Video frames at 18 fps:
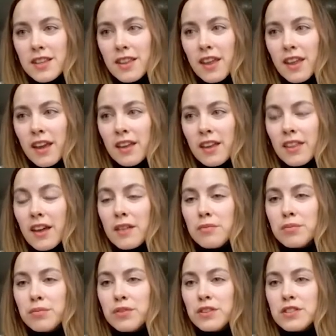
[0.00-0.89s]
they
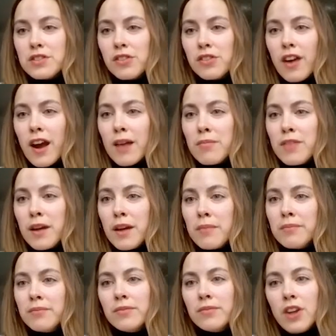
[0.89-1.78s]
then prescribe
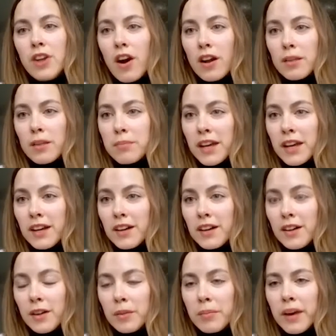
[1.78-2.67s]
them not a
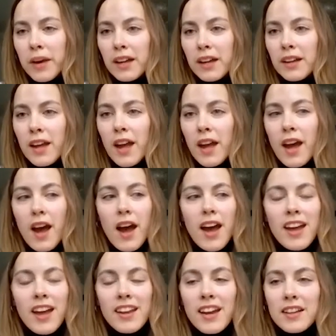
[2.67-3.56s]
pill, but
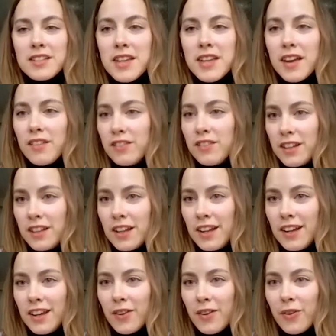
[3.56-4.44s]
an
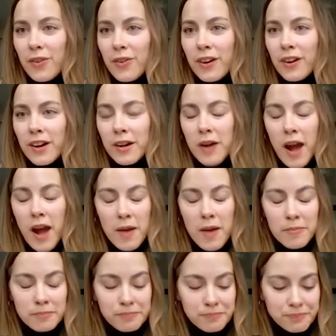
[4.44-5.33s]
activity
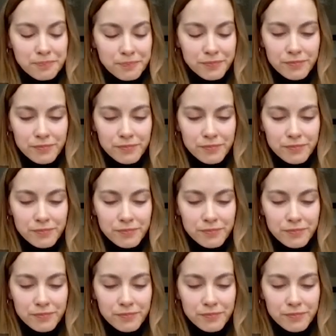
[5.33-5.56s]
or